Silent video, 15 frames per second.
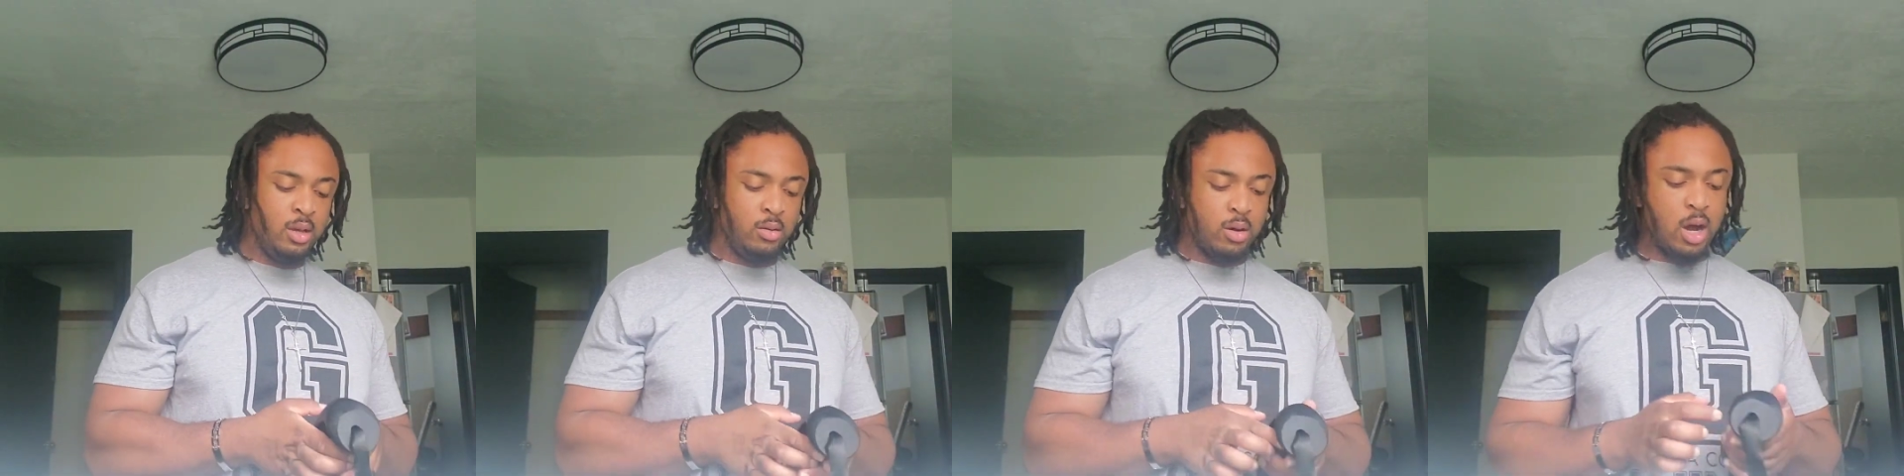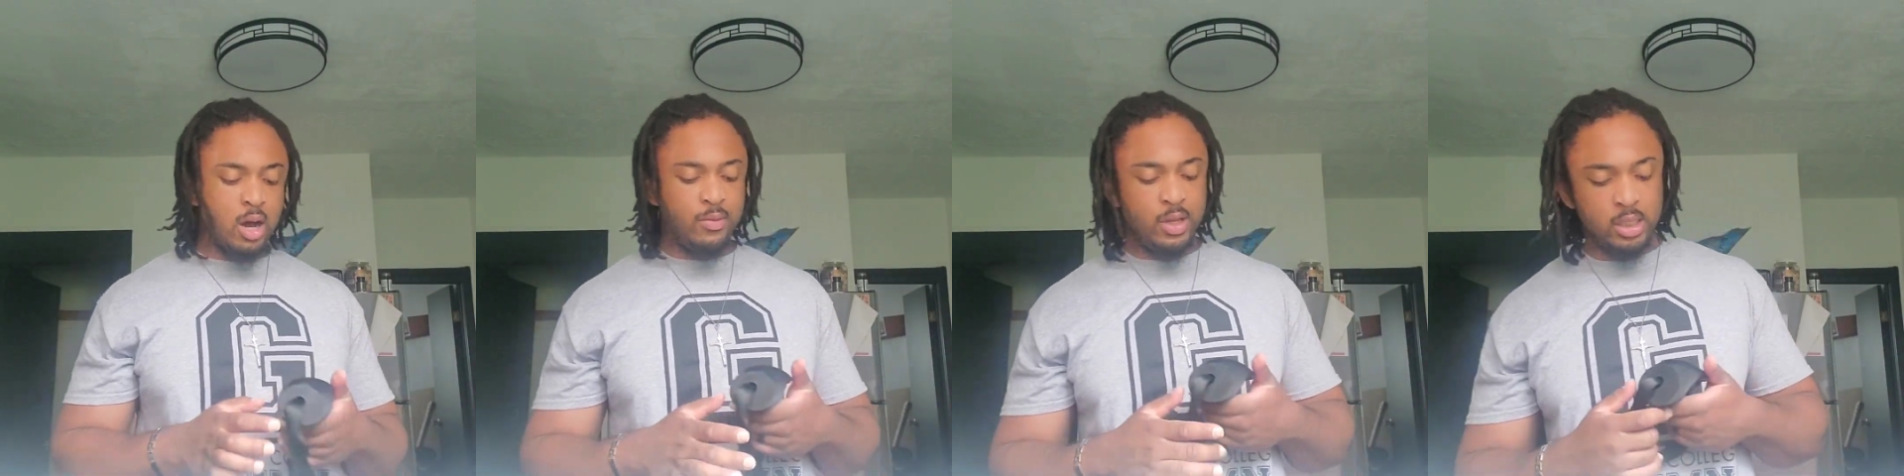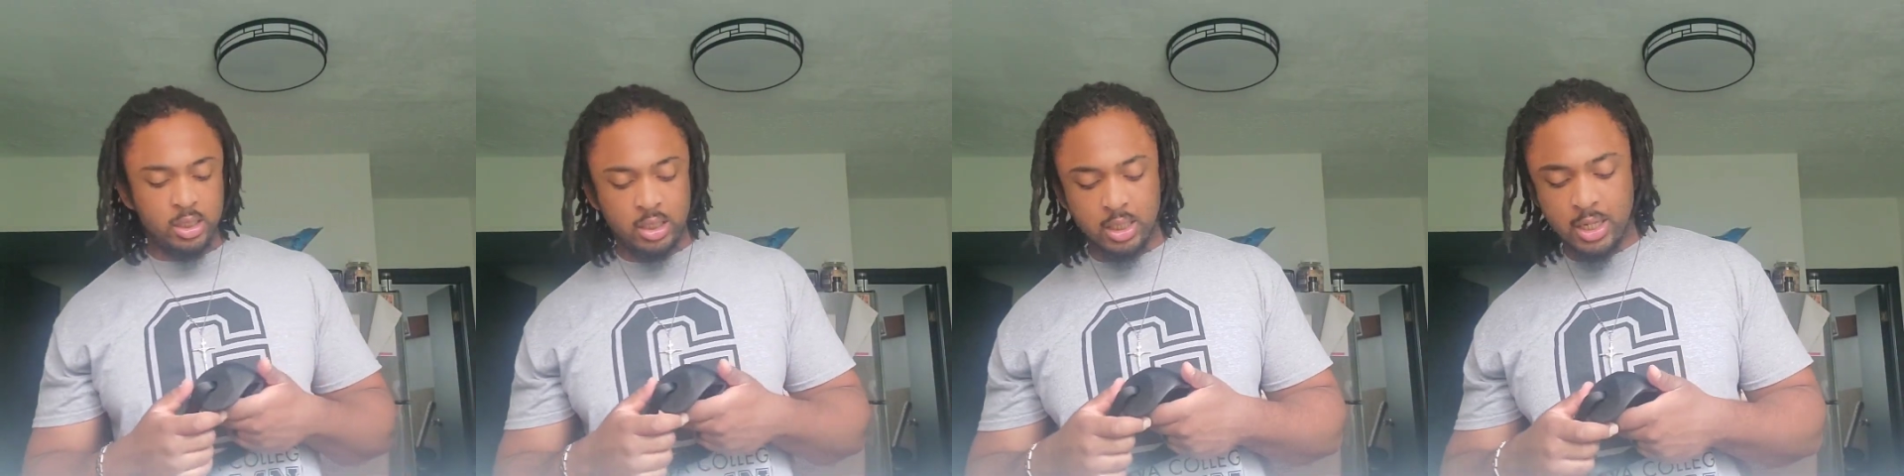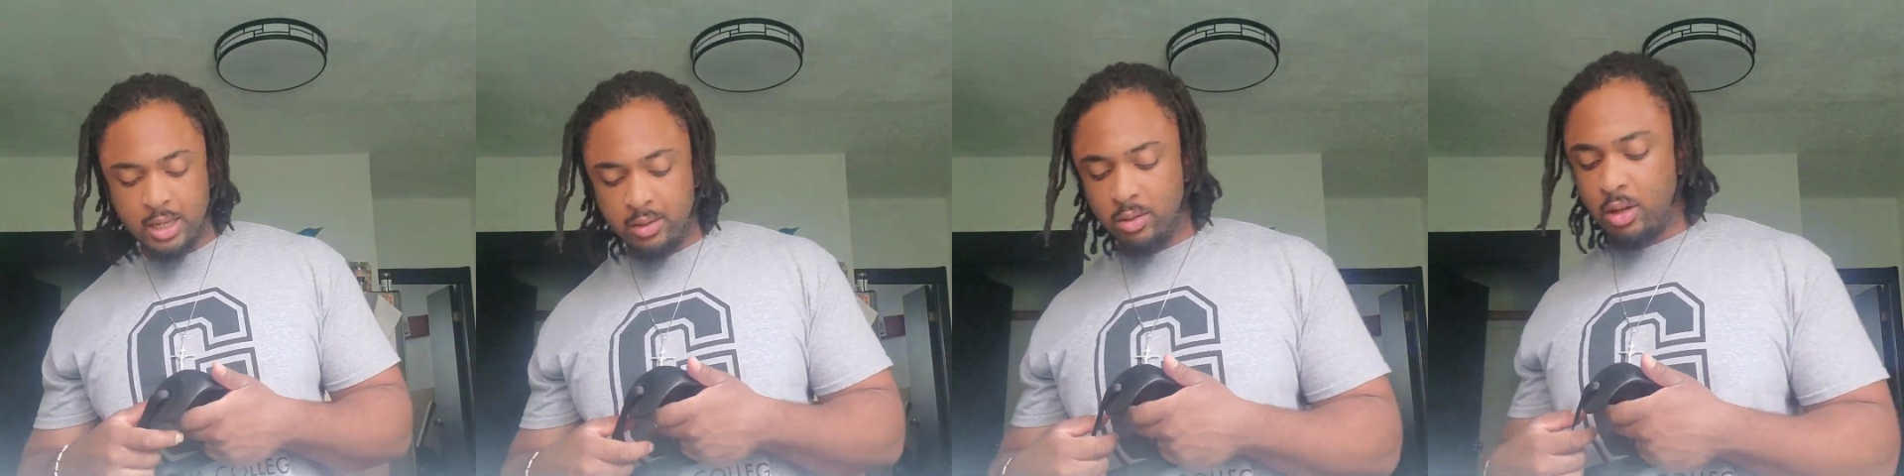
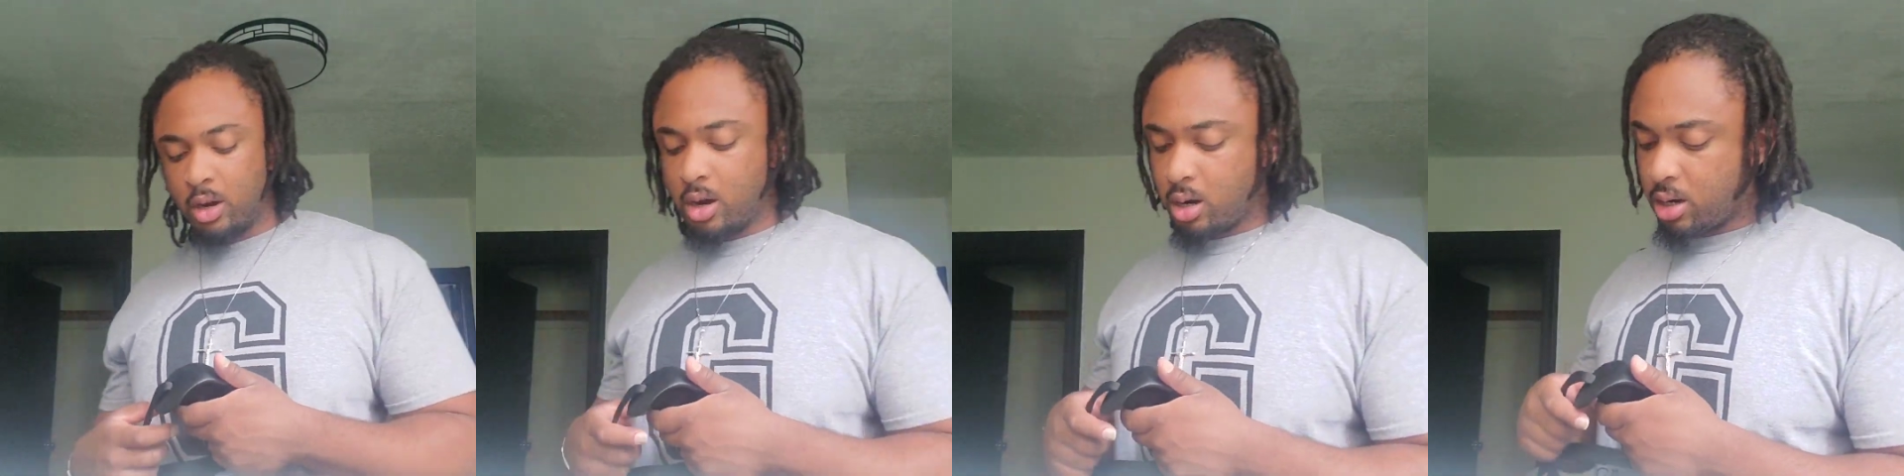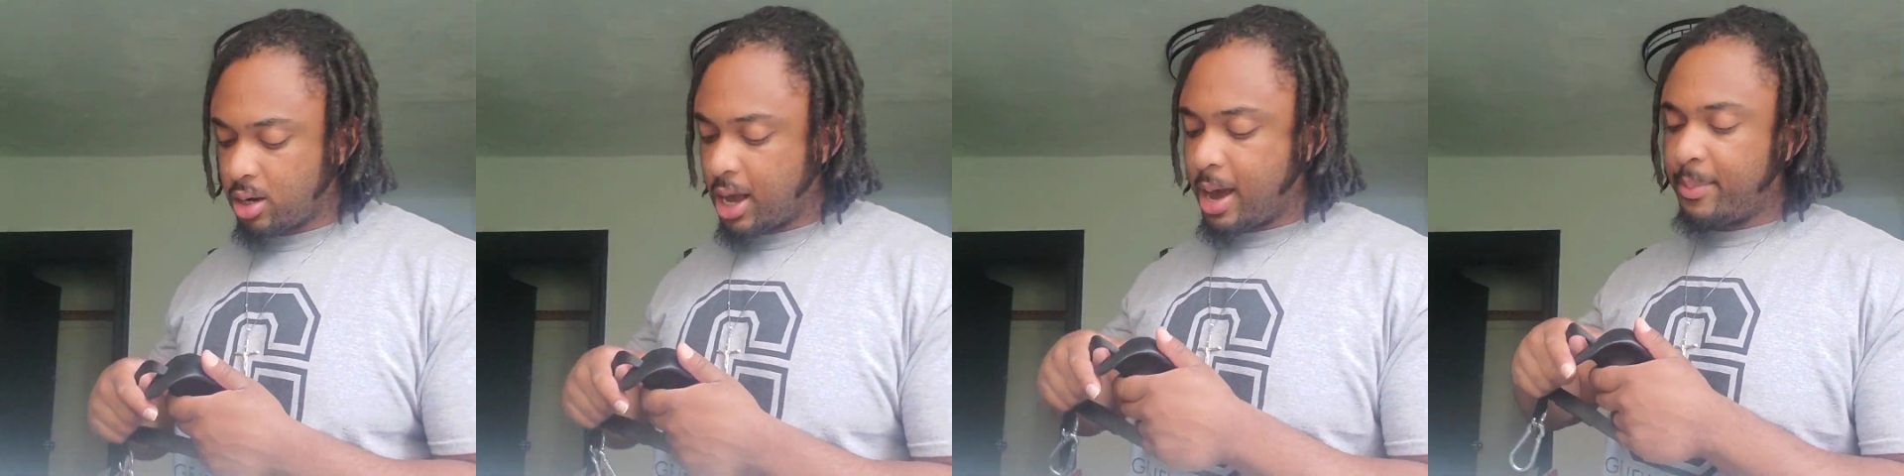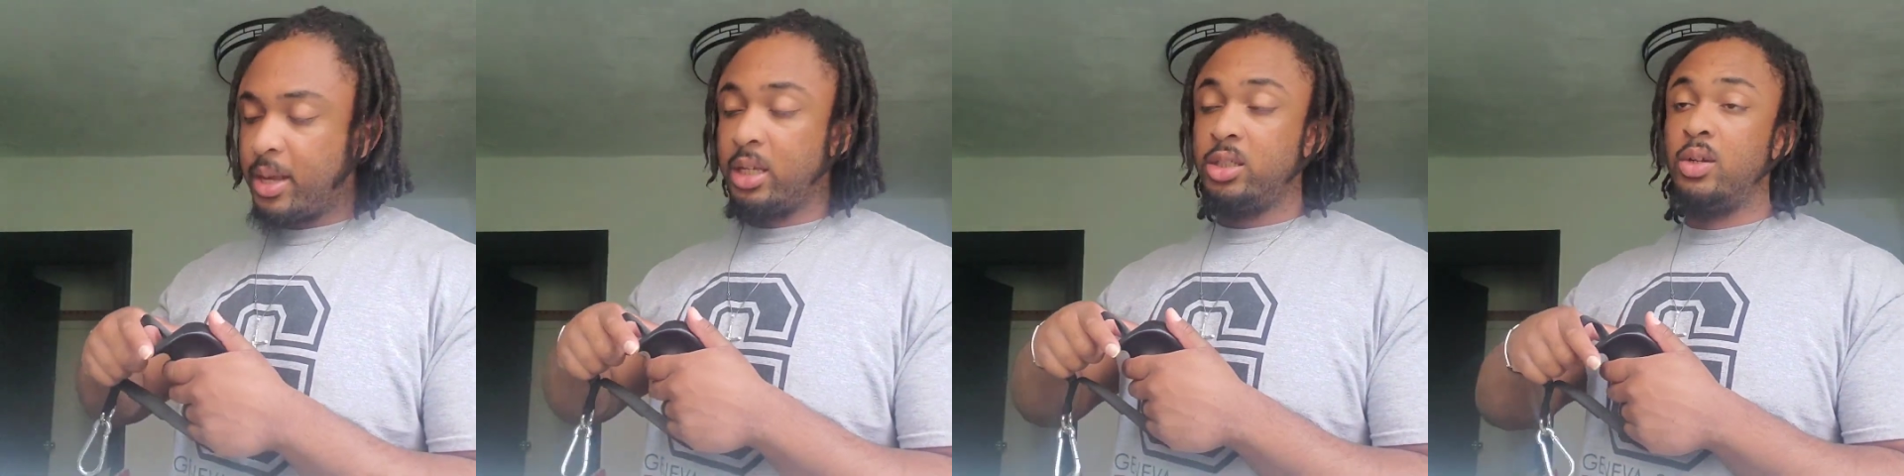obviously they're ergonomic.